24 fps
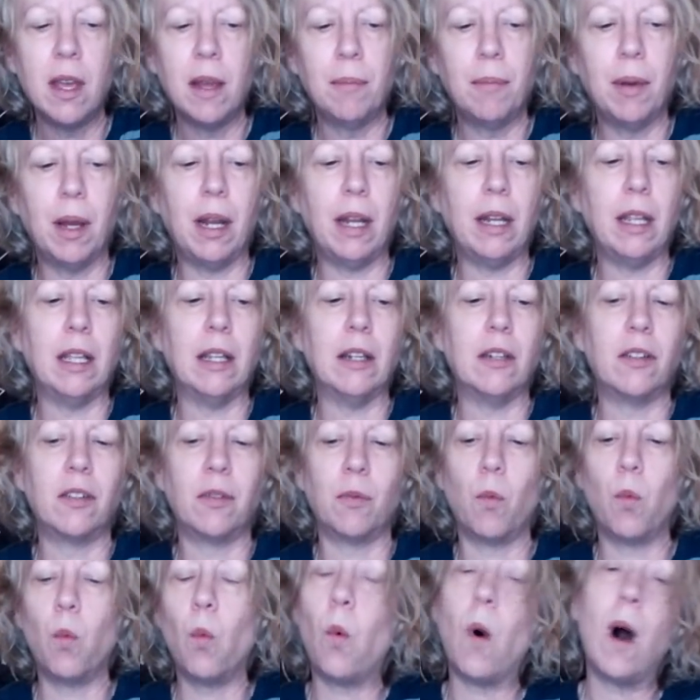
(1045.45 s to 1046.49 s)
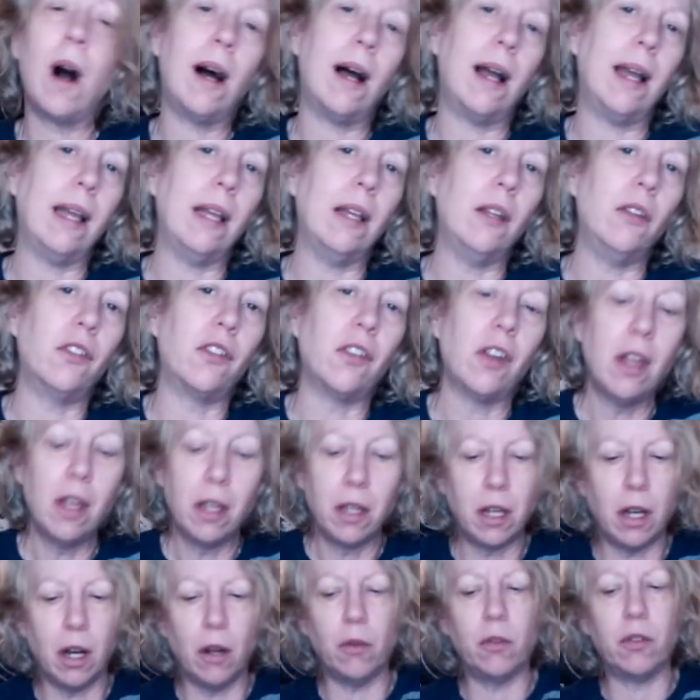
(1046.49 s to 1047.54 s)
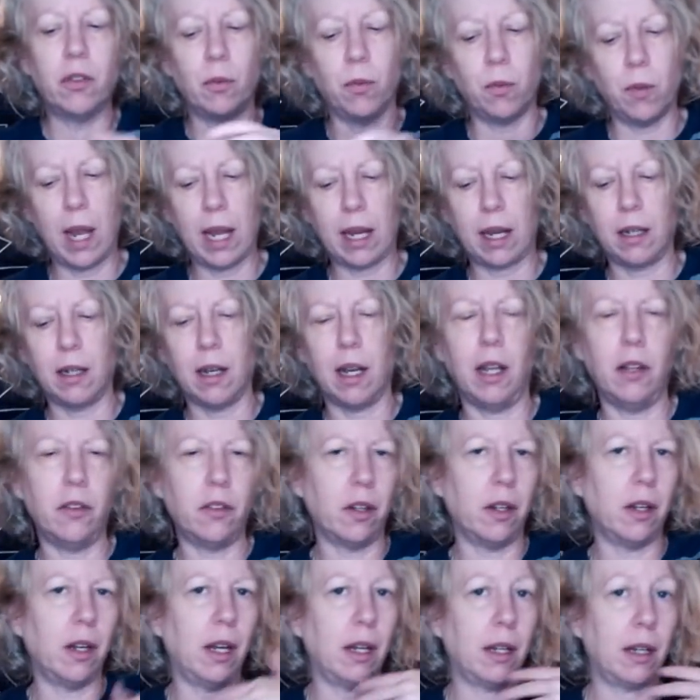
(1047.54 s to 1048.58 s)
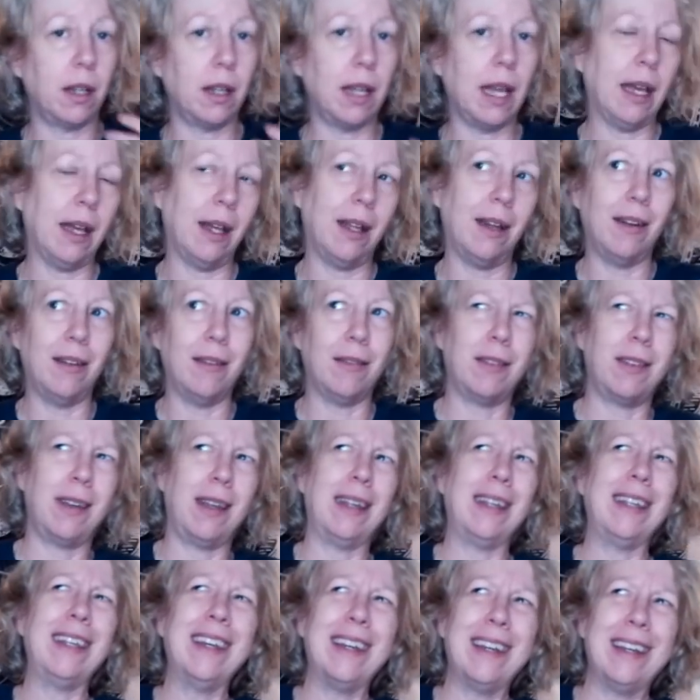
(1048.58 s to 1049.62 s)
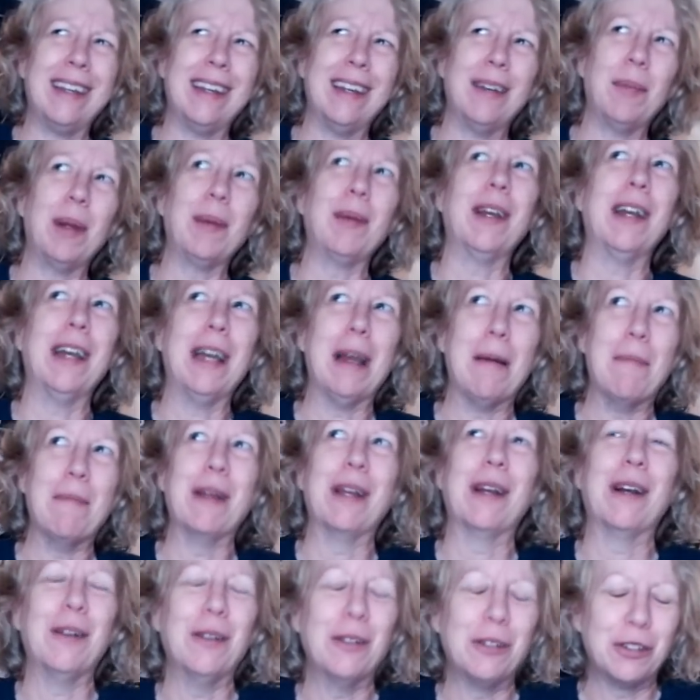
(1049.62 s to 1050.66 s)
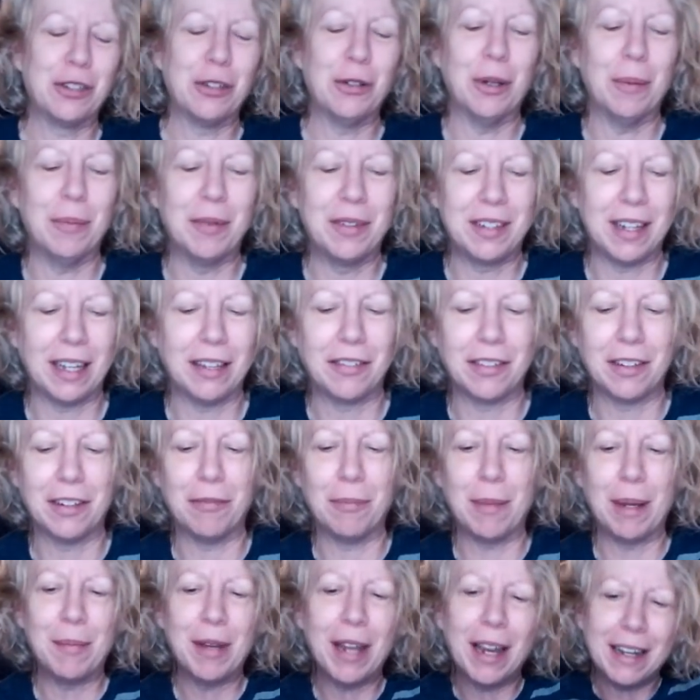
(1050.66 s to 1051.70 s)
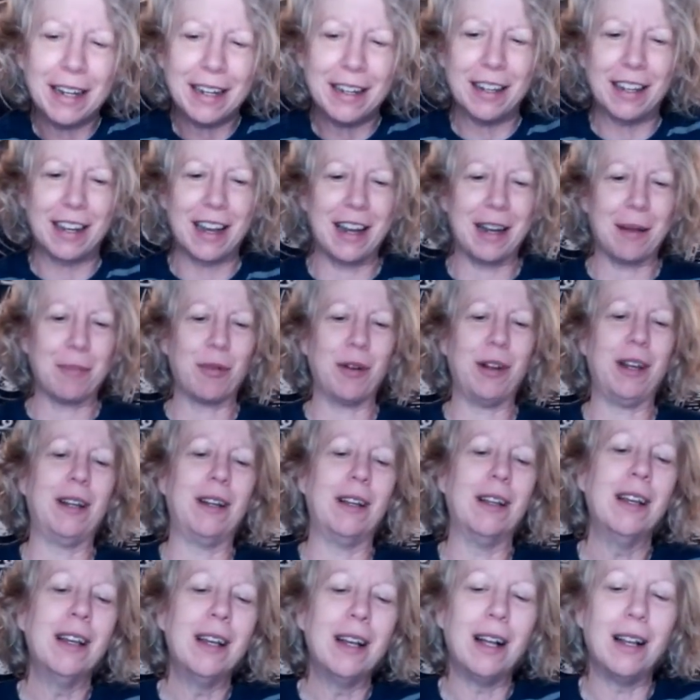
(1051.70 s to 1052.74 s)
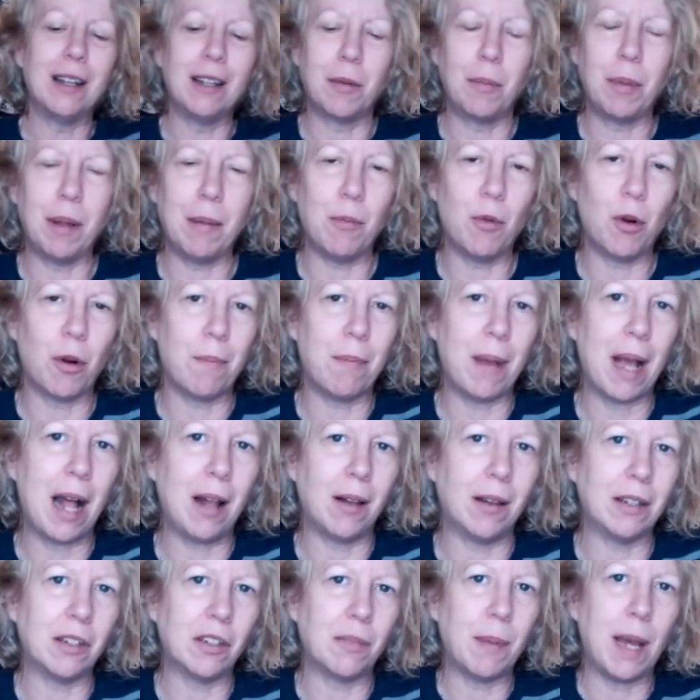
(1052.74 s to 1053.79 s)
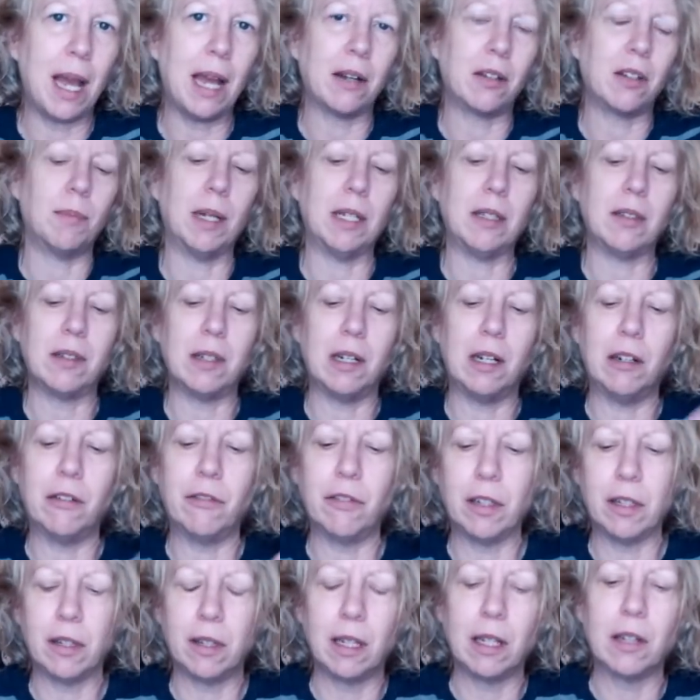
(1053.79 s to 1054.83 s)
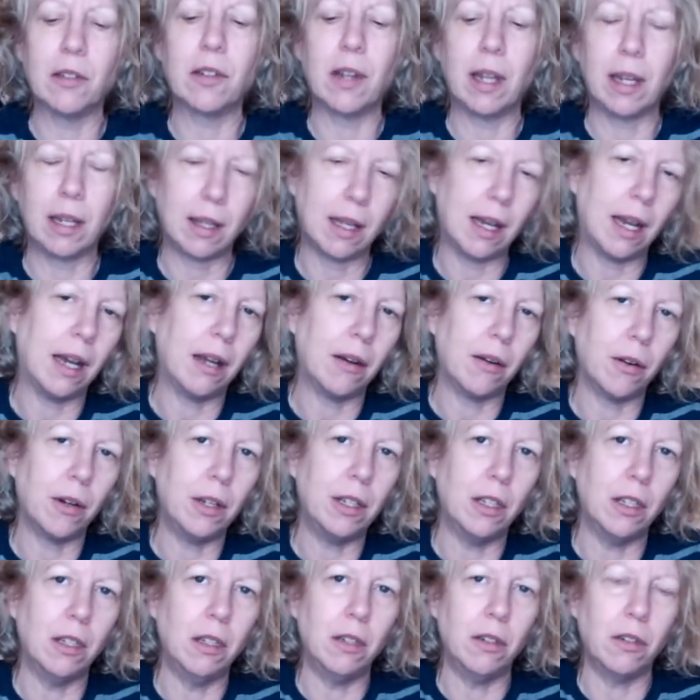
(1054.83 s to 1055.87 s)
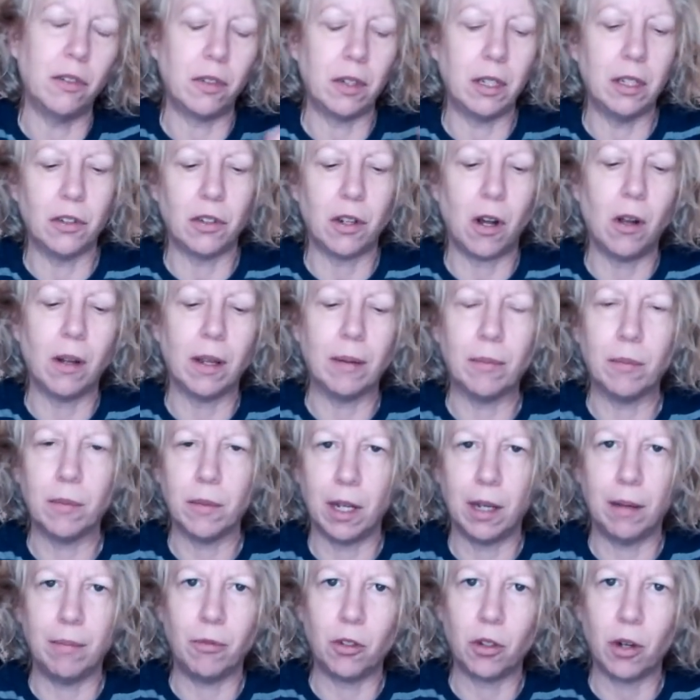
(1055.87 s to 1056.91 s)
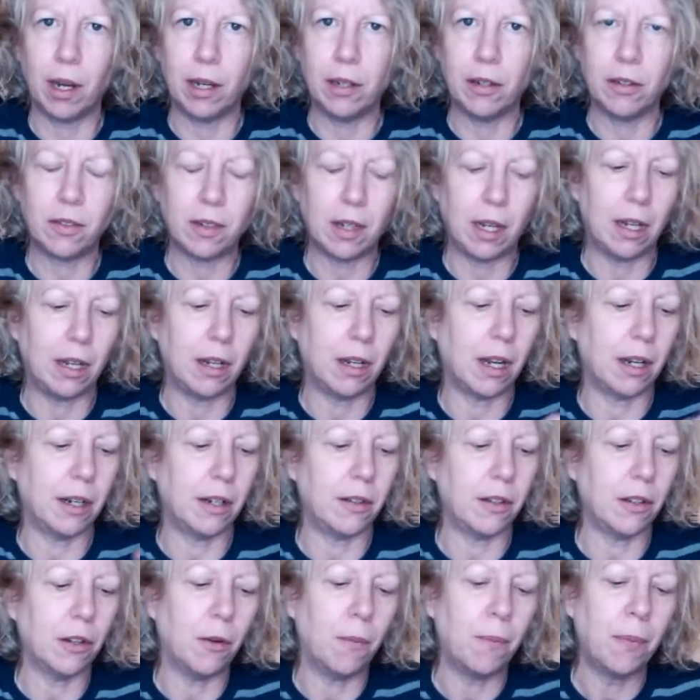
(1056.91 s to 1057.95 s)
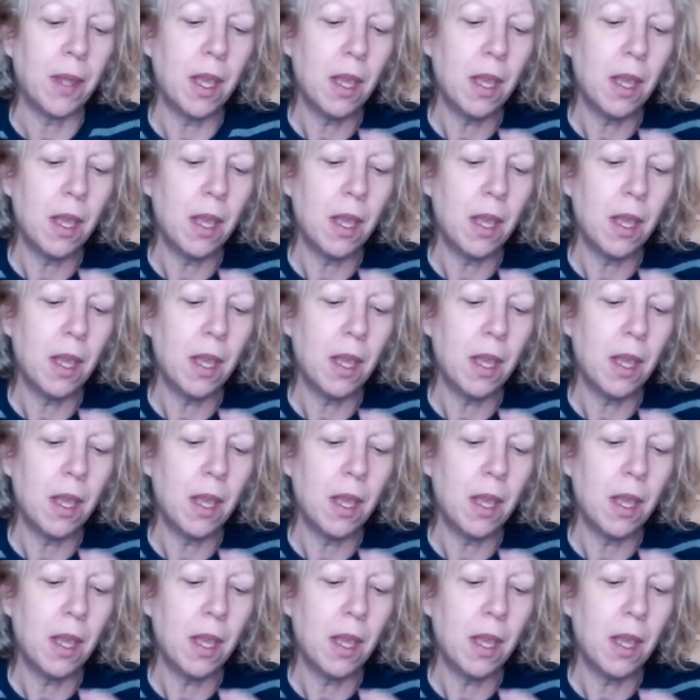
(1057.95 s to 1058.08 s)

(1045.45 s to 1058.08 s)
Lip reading: But it's wise, you know, to recognize it and say, yeah, maybe I am being a little too obsessive. Maybe I need to kind of bring a little bit more balance back to myself and things like that. Is all I'm trying to say, kind of deal.